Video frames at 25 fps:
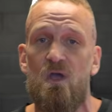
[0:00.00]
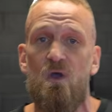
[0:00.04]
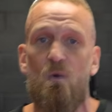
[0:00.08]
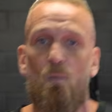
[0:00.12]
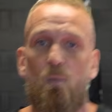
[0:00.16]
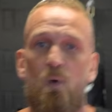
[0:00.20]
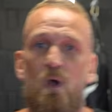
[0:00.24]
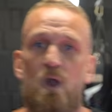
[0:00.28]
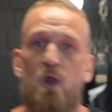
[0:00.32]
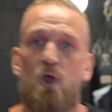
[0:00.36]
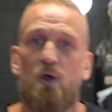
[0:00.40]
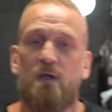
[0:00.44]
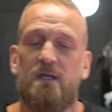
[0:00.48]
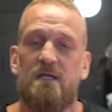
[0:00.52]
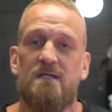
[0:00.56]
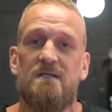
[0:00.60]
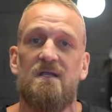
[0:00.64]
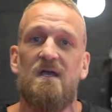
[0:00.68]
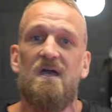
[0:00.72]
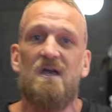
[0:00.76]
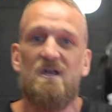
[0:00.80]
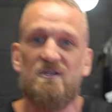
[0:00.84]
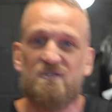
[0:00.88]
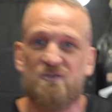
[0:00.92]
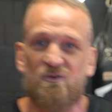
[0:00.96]
We're looking
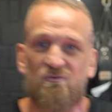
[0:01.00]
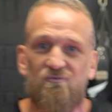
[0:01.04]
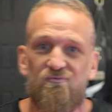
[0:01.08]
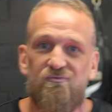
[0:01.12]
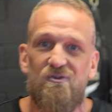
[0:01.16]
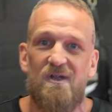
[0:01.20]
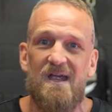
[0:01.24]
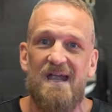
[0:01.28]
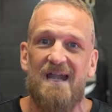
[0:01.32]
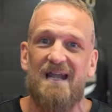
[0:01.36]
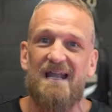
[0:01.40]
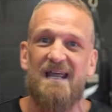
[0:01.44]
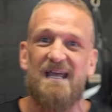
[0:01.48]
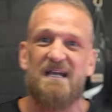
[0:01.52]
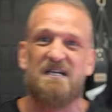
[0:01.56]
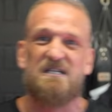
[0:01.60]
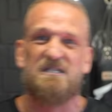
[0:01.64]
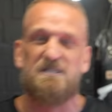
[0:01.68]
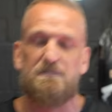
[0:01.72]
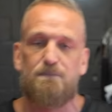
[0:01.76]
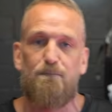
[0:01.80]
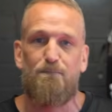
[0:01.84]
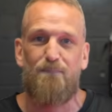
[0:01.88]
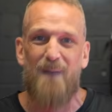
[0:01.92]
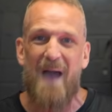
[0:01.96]
to really
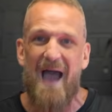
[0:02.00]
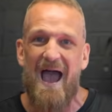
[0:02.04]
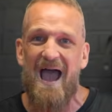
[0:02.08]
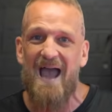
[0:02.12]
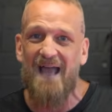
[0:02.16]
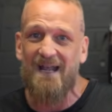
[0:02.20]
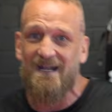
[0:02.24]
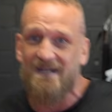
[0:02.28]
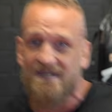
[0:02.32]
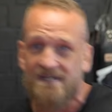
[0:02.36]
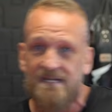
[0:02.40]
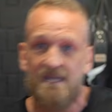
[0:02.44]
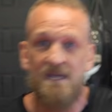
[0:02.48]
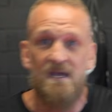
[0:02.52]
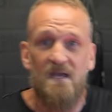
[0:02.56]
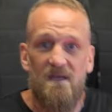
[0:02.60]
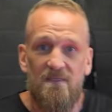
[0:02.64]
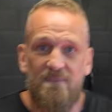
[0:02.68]
expand